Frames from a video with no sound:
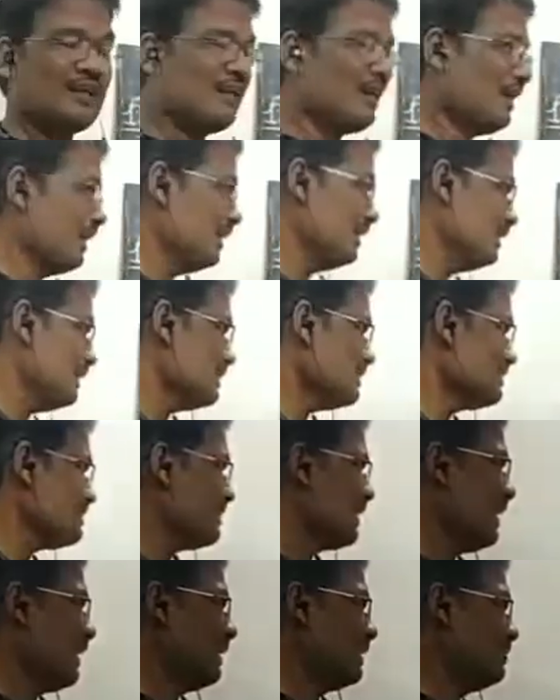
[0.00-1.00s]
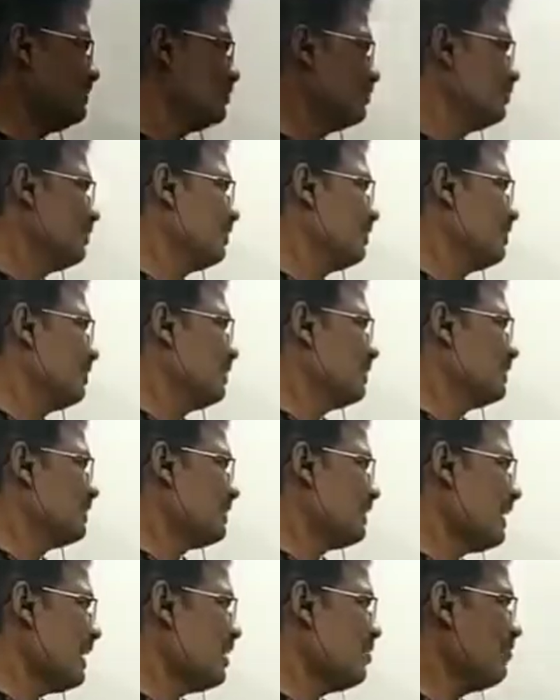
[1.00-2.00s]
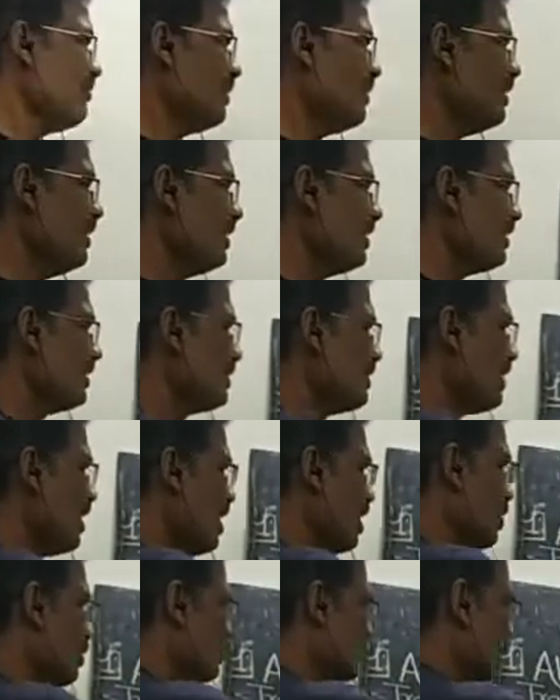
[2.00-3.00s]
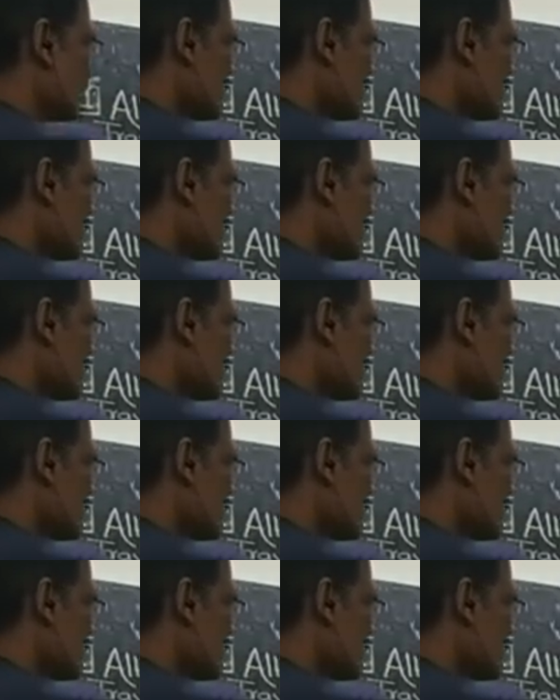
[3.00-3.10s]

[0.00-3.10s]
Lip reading: In this line, travel down,